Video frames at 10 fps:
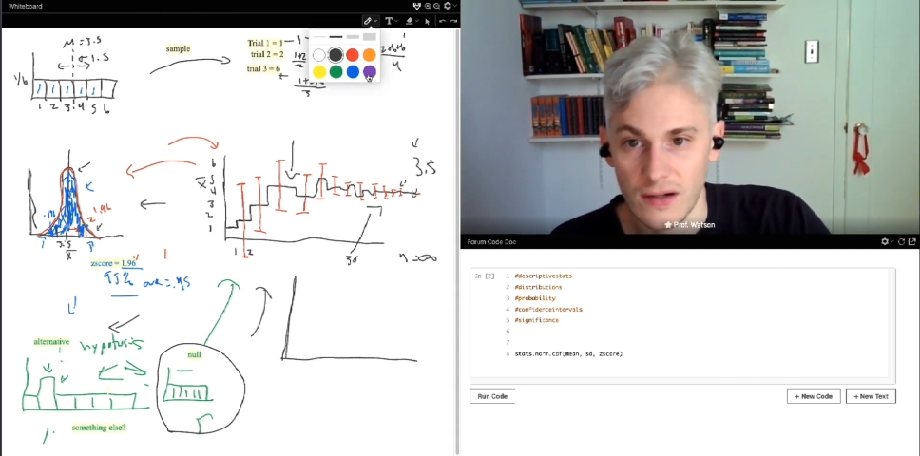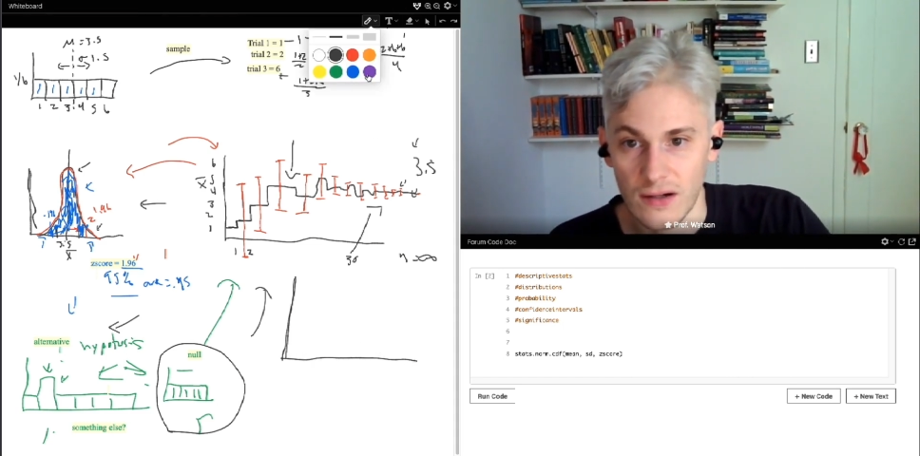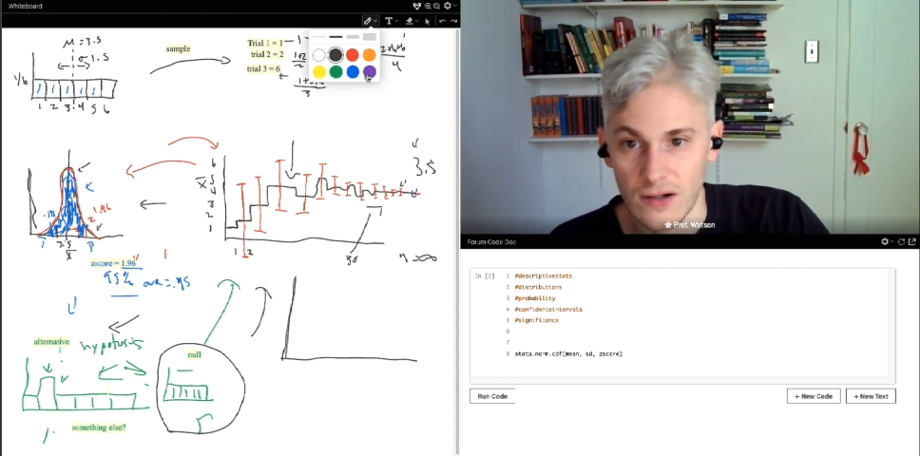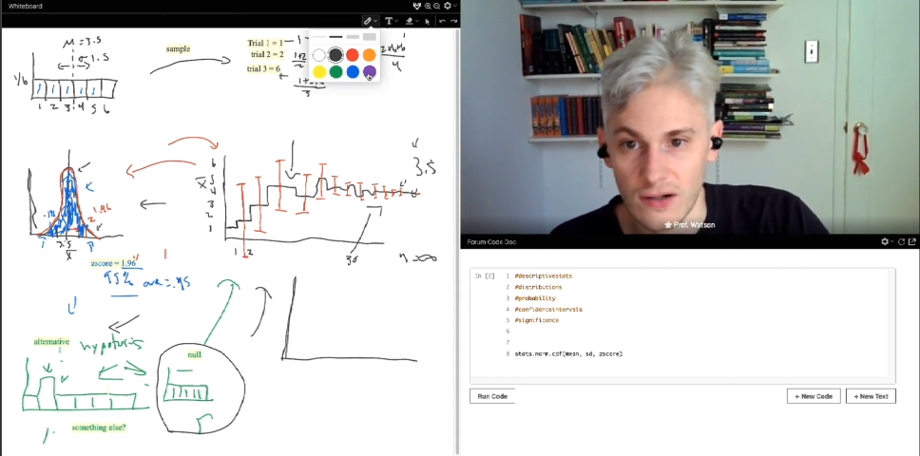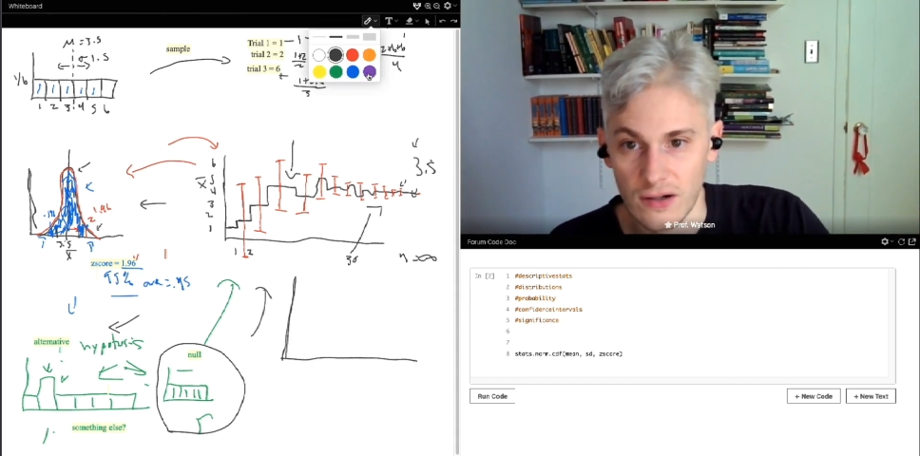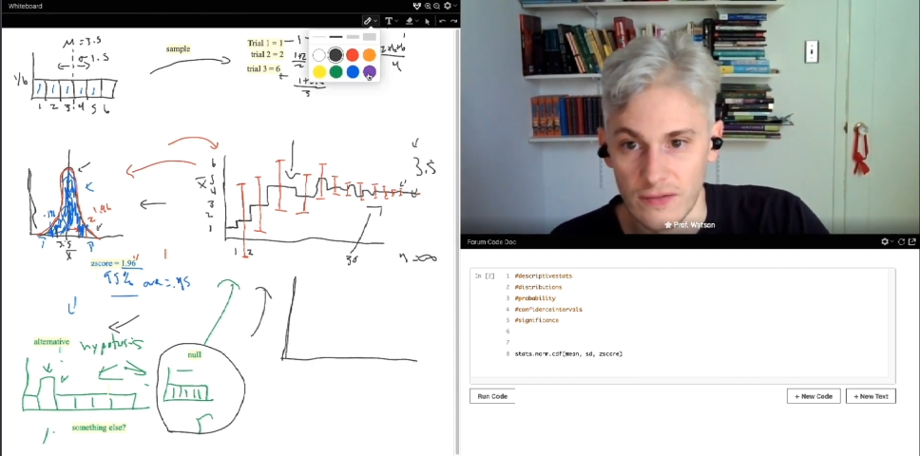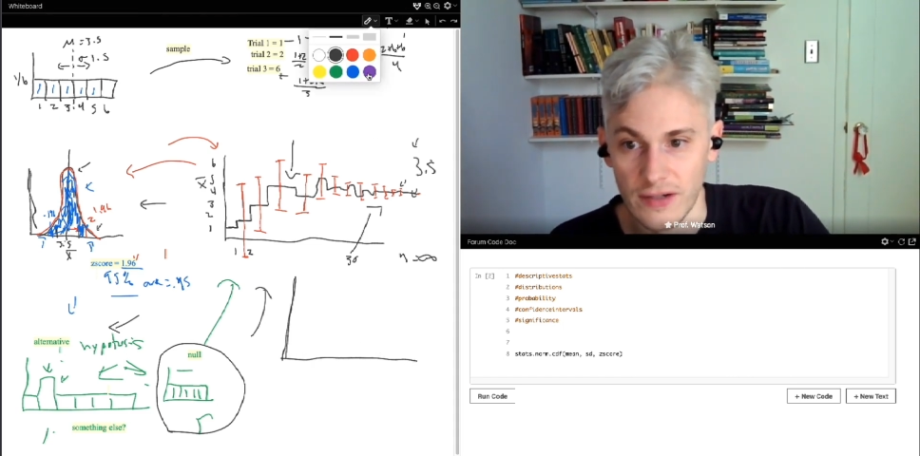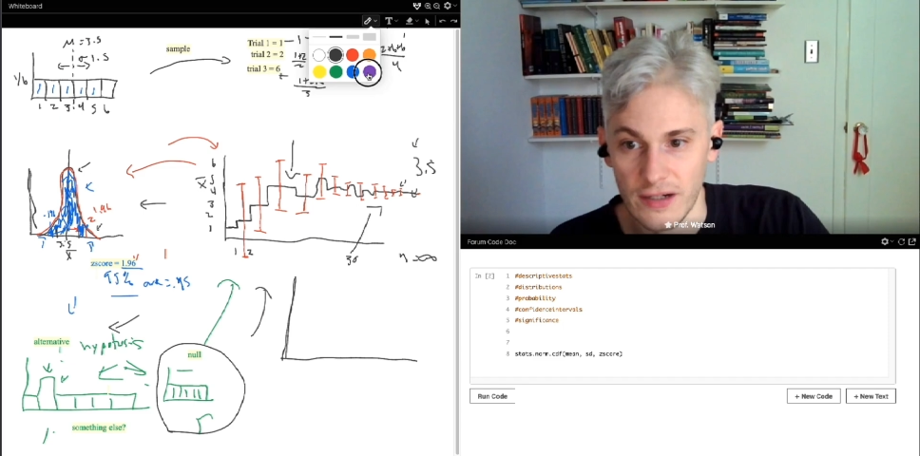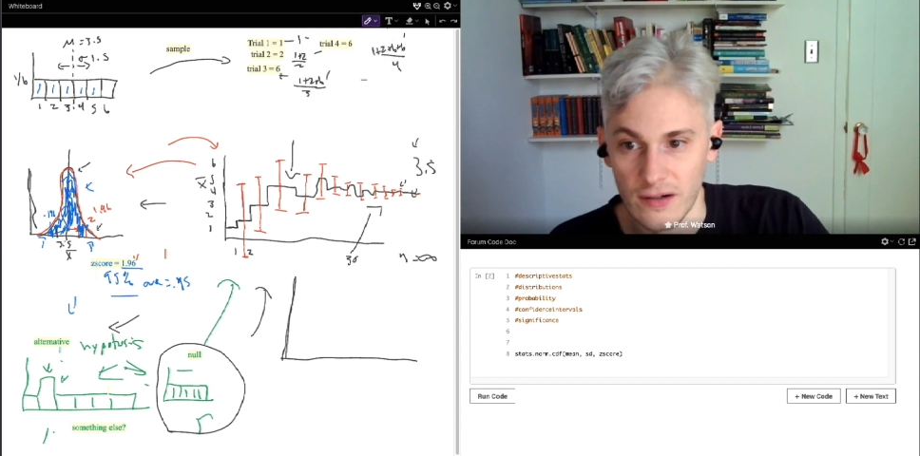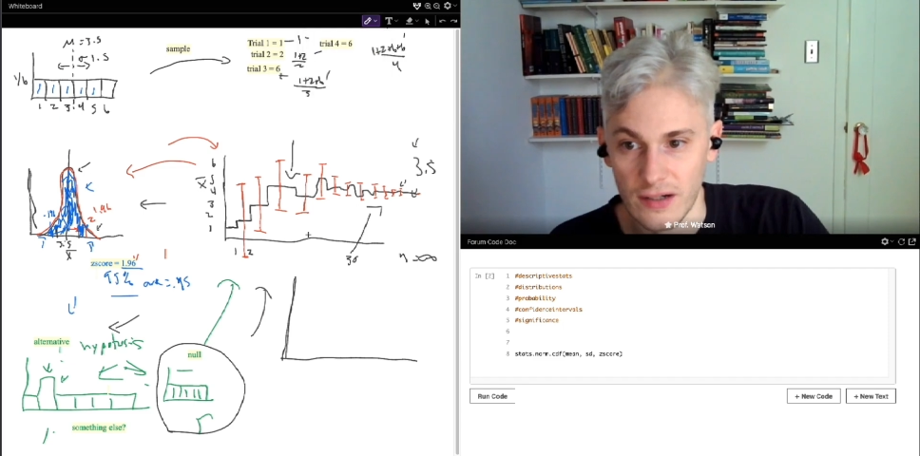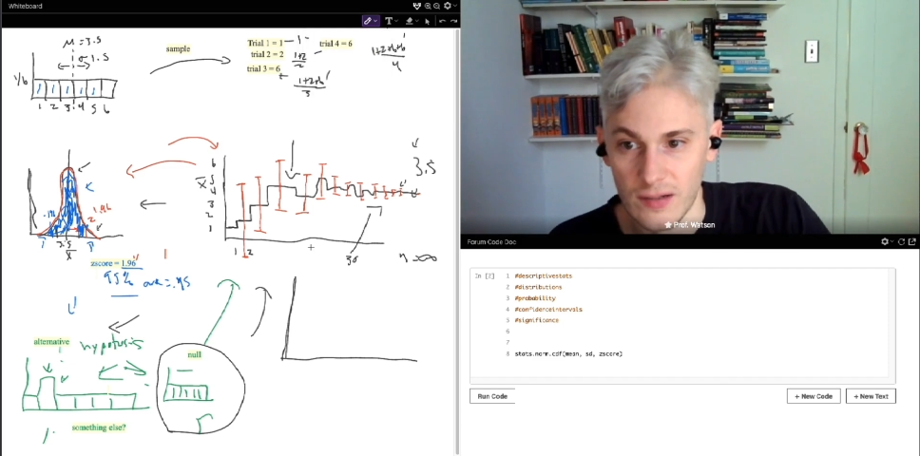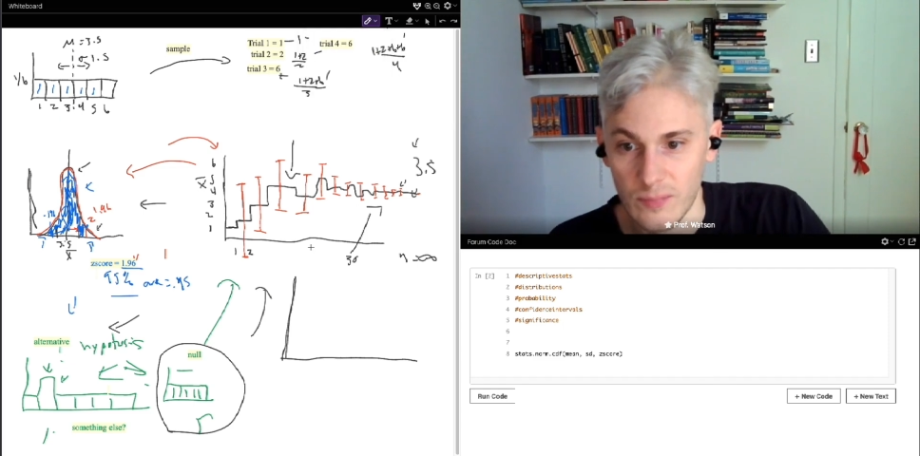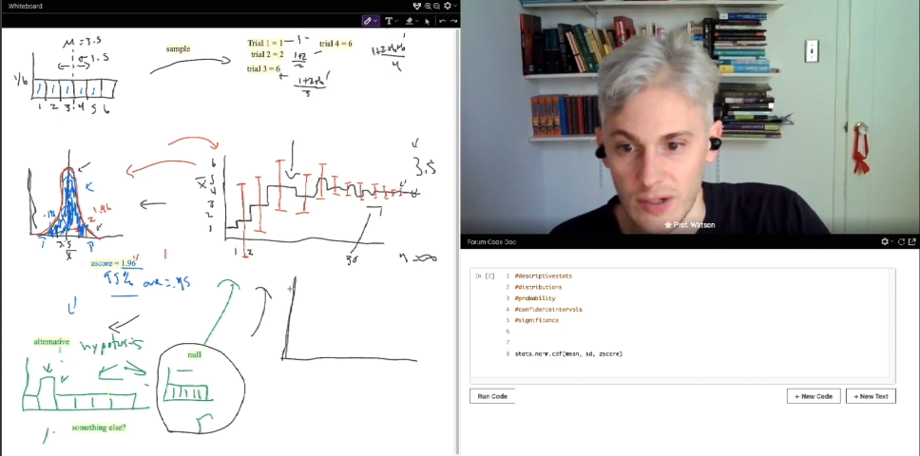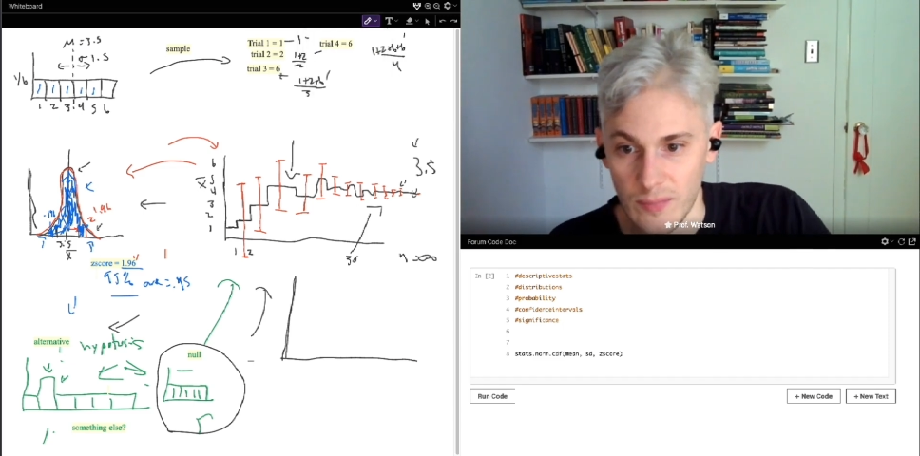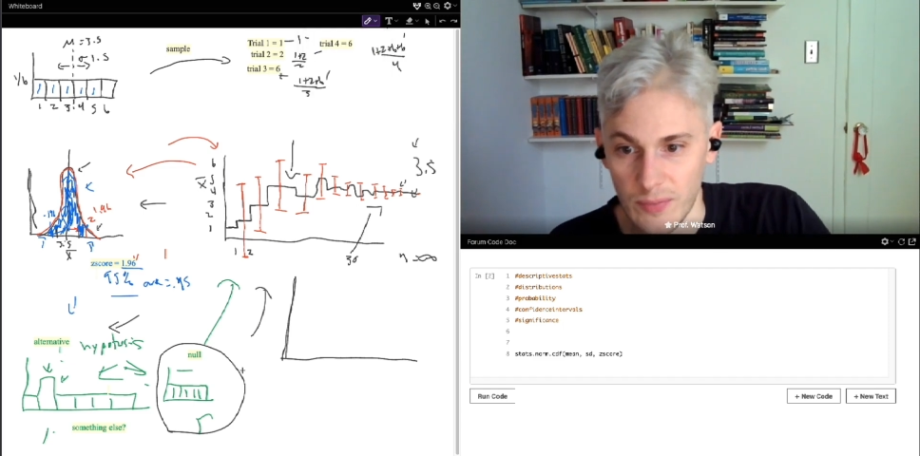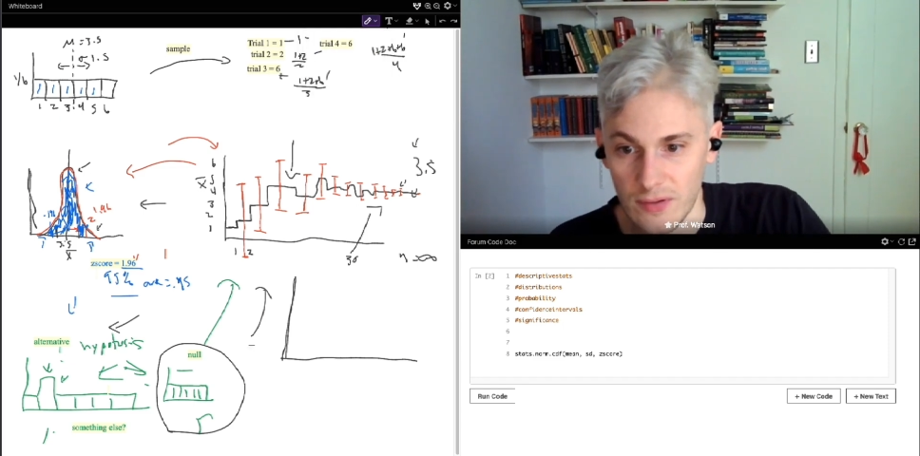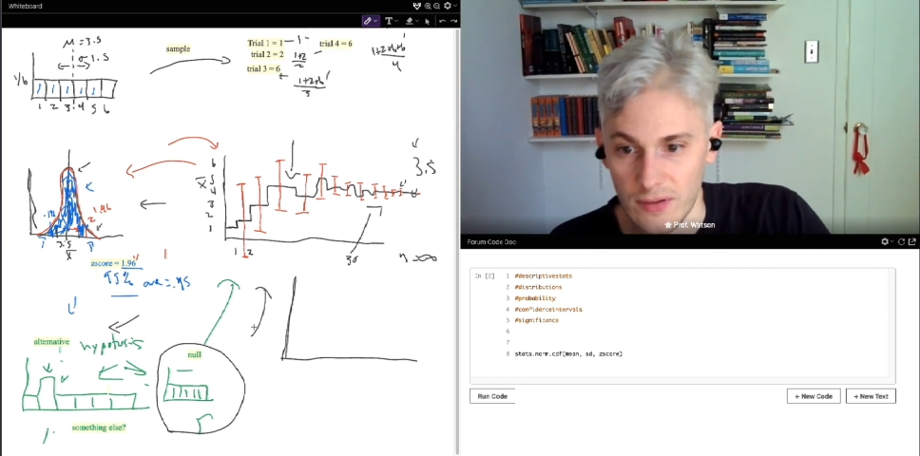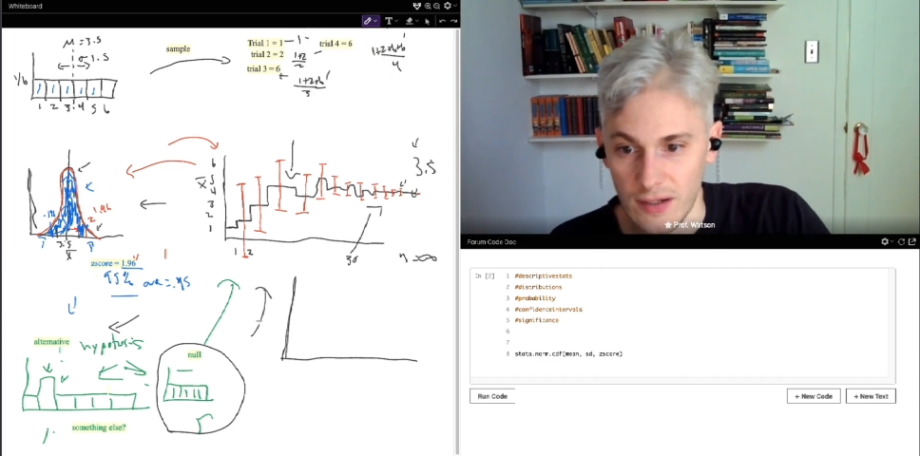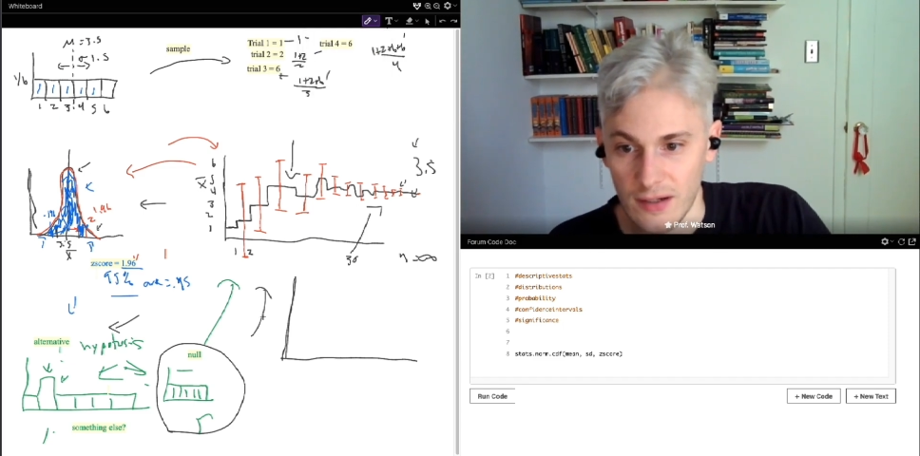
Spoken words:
curve here in purple.